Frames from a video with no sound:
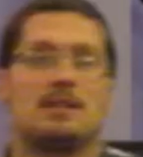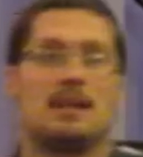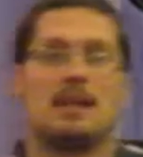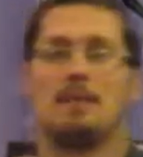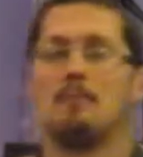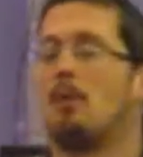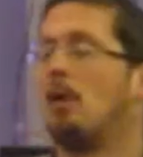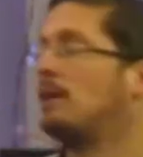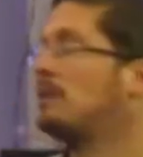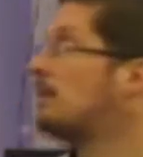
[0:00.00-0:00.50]
this
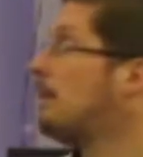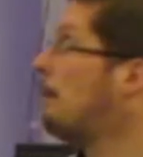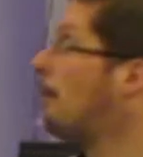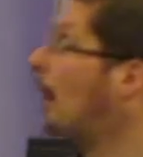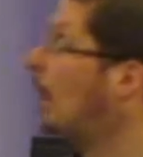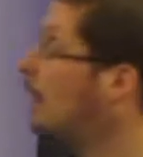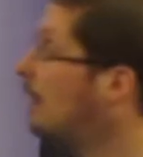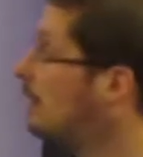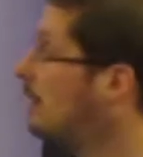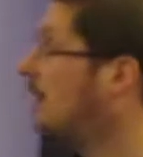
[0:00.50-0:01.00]
anymore. It's
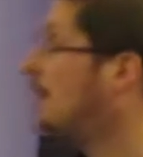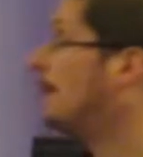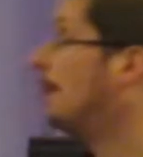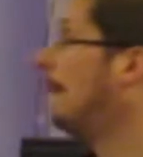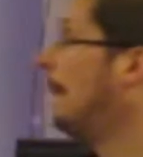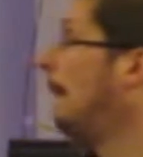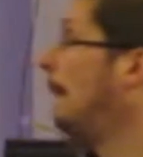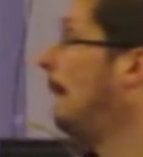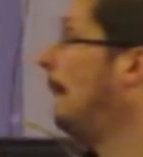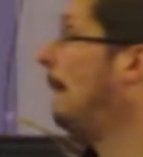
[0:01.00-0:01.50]
a burden.
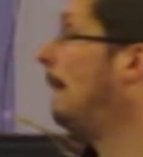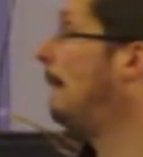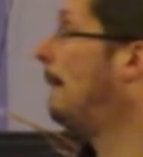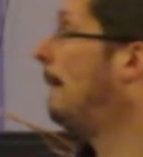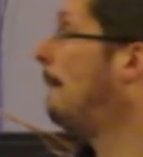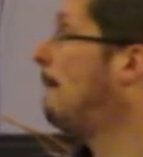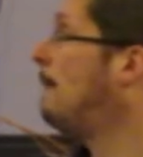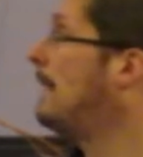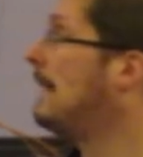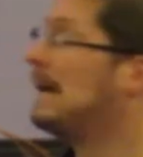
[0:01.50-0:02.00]

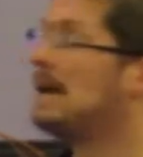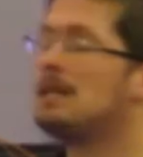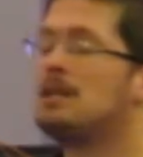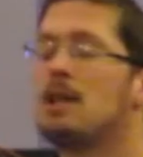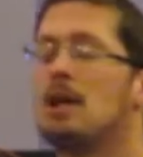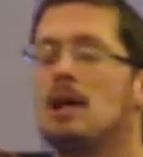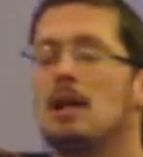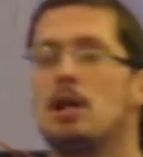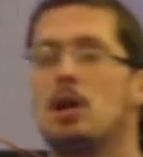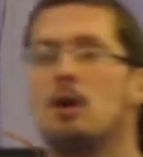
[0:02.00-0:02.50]

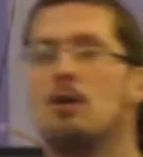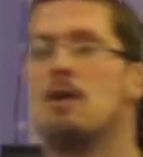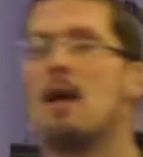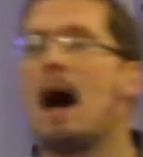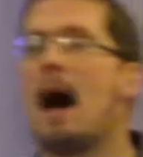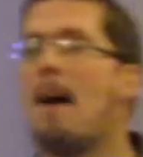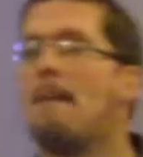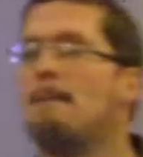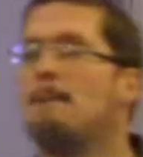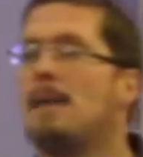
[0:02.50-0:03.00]
Because you're
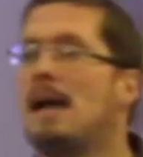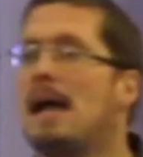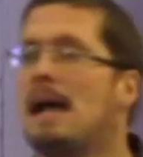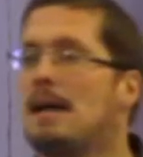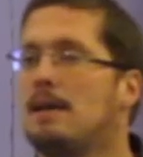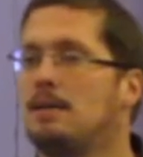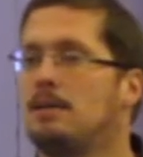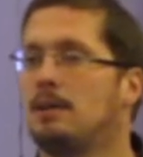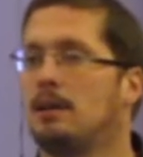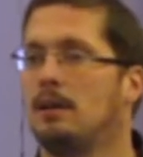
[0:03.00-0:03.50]
not
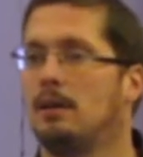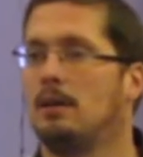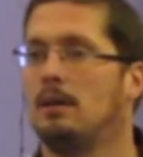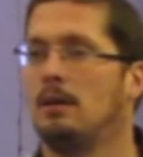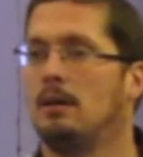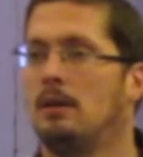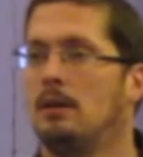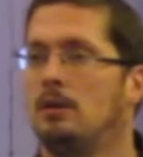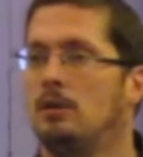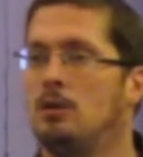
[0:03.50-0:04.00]
meant
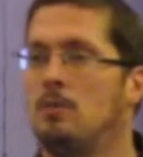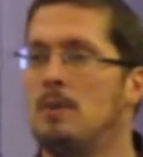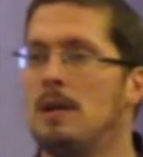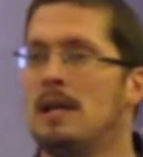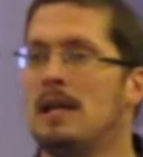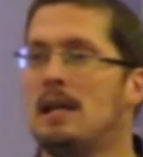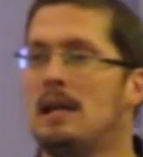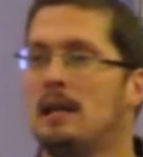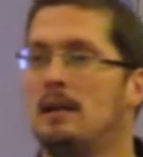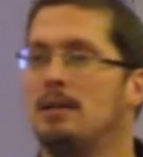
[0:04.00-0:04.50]
to
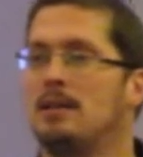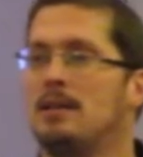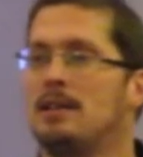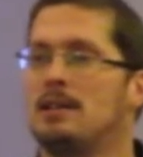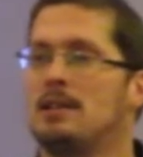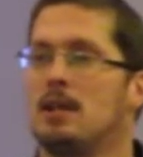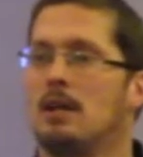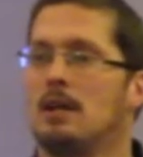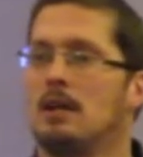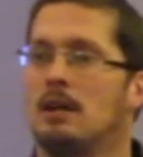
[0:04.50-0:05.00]
be
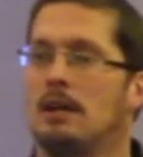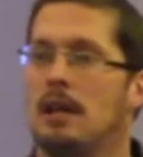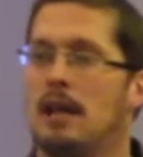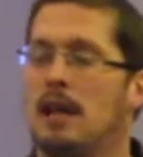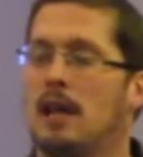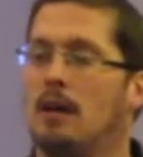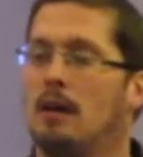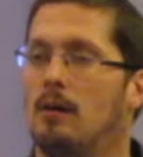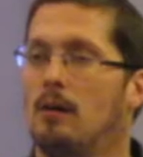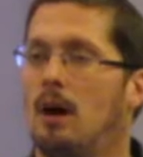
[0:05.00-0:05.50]
this
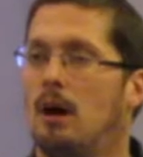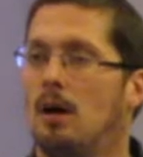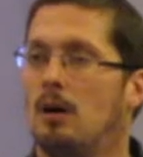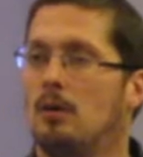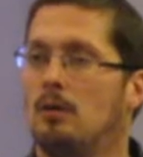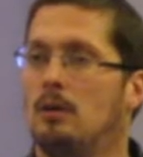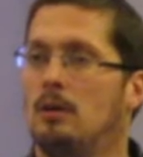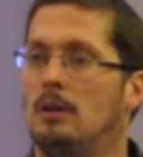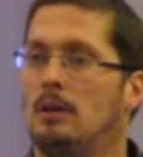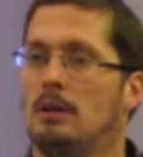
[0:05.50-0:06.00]

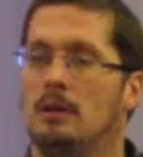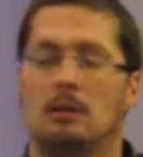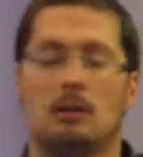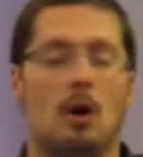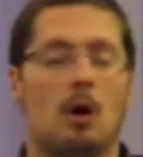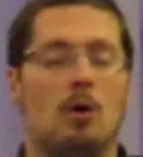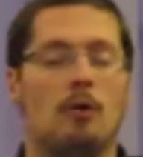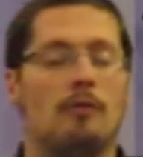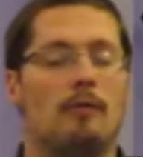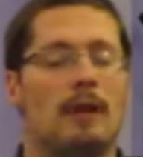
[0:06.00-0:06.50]
hero,
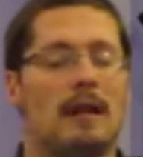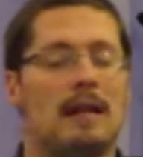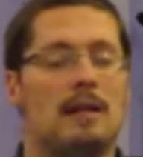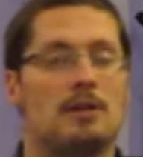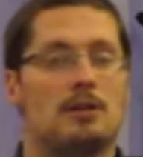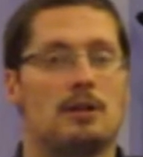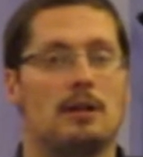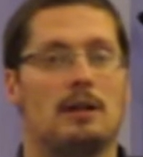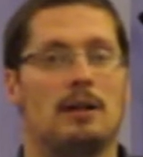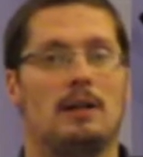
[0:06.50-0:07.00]
Lone
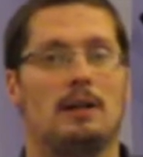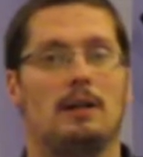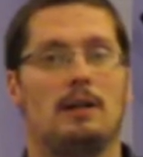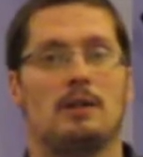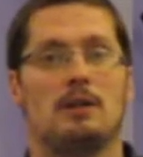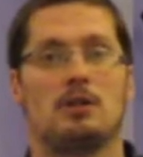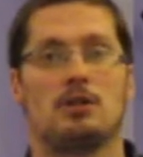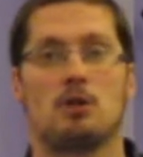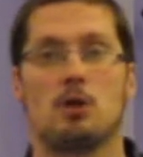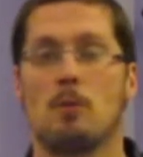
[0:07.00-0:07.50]
Ranger,
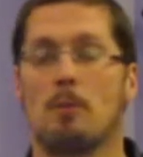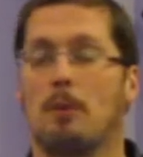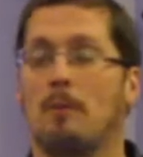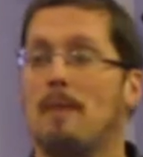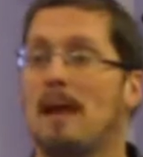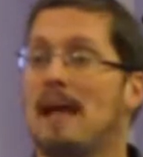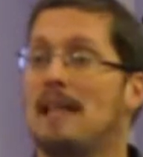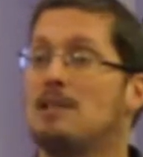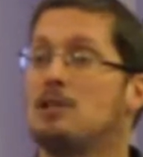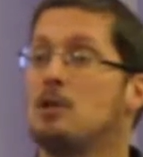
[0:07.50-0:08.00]

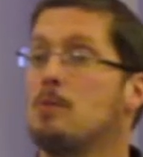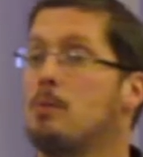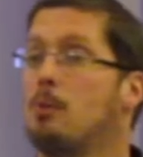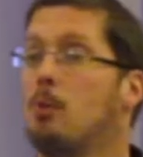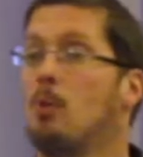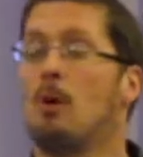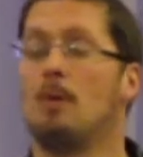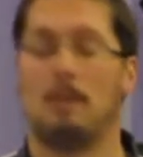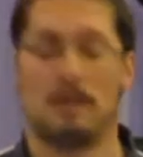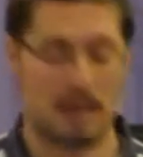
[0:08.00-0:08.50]
Superman,
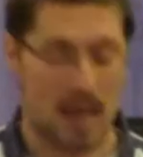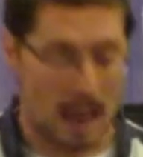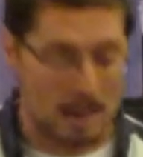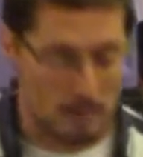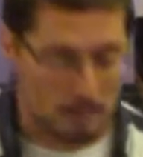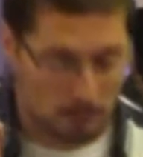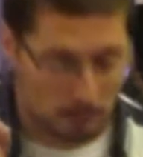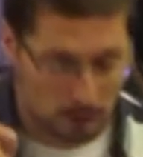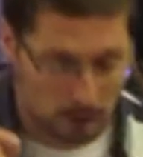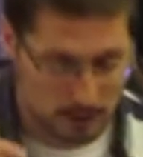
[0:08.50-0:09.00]
Superwoman
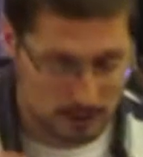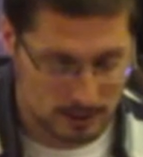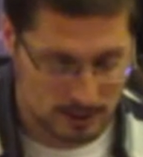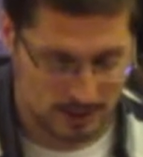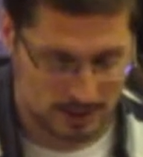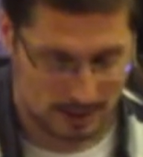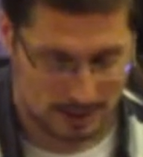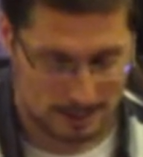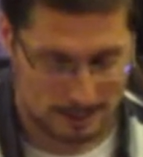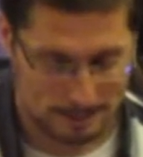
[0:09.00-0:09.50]
type of
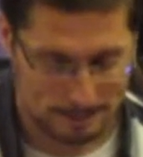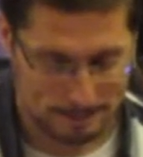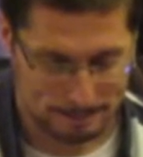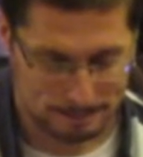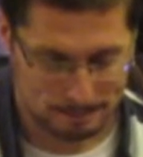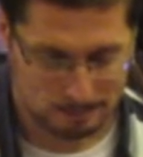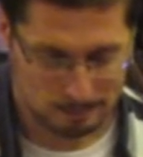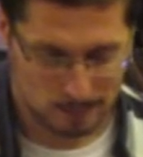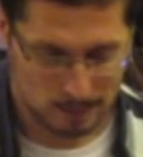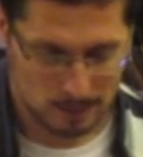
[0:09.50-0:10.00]
person.
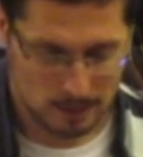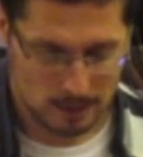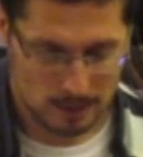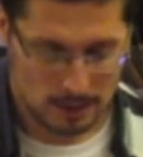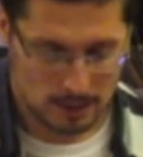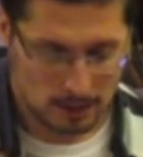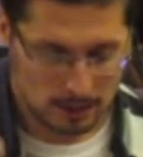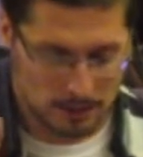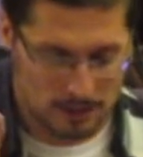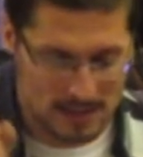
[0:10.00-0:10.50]

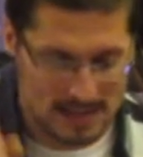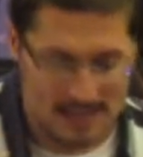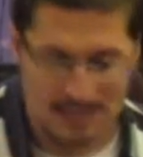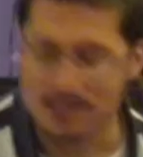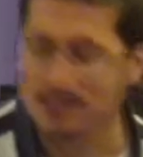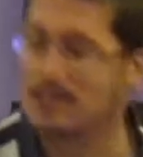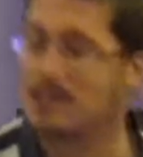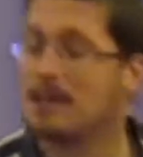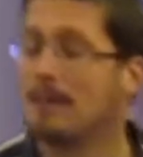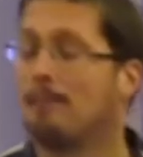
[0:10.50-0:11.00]

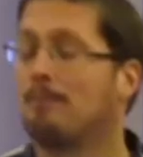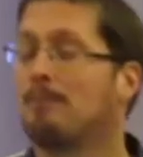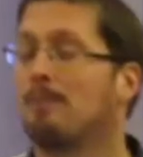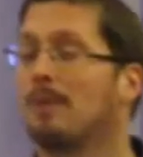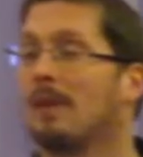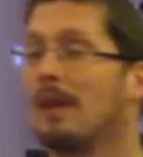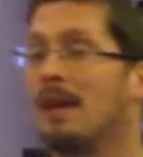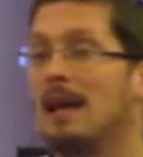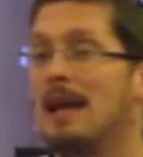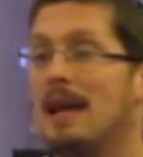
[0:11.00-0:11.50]
This
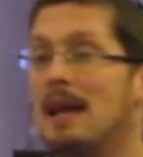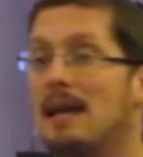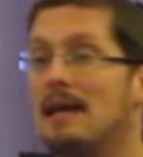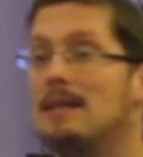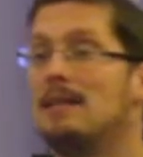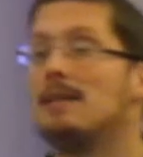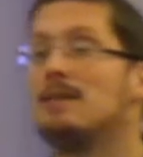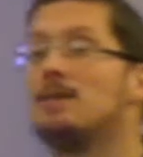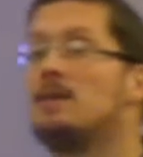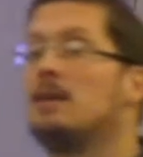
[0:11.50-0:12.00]

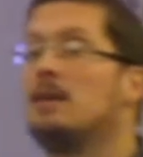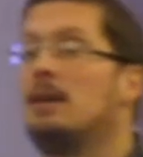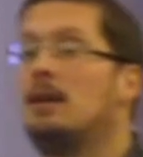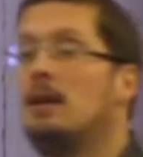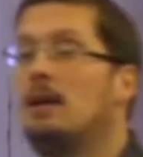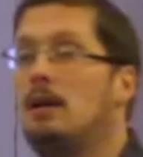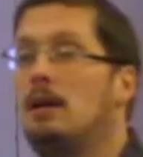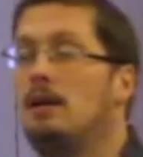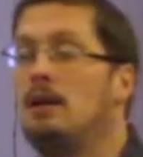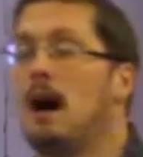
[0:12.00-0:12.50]
is
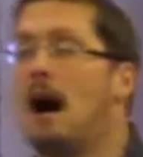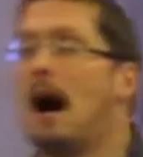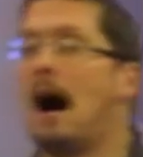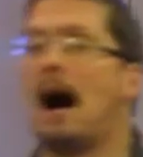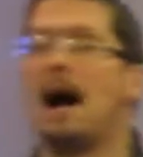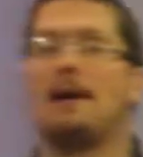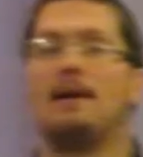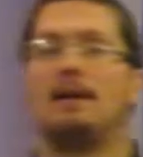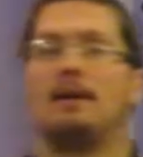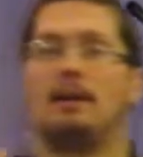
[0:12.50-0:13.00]

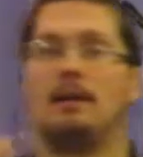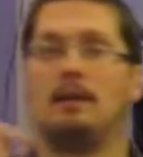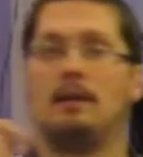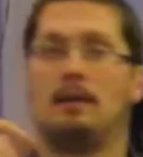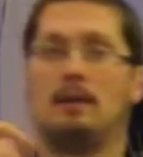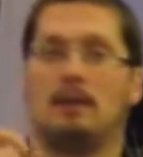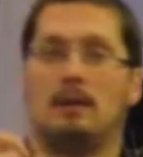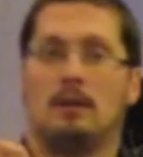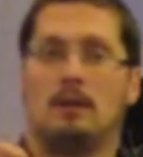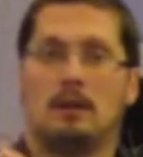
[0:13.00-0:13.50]
not
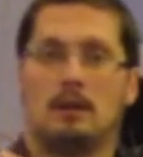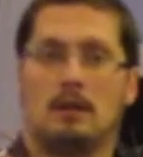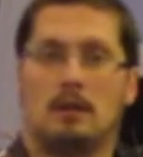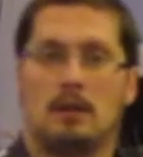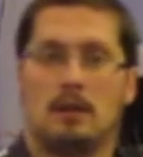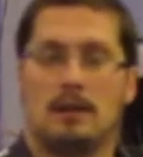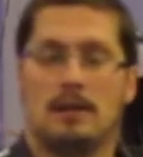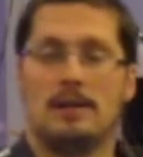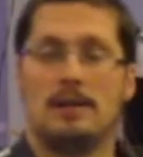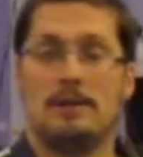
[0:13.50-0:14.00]

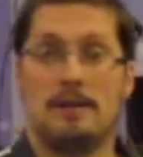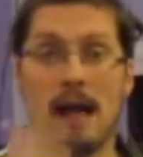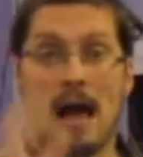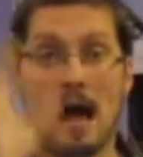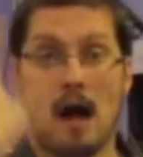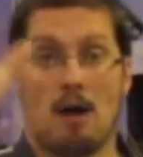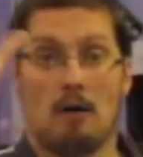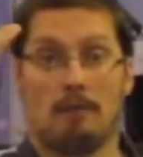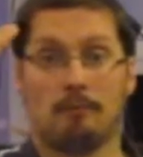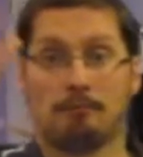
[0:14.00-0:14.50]
good.
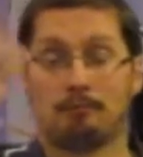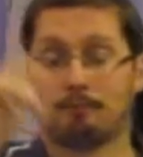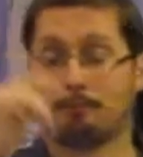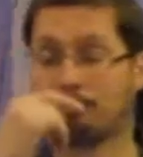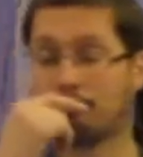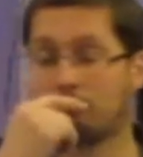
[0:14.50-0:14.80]
Now,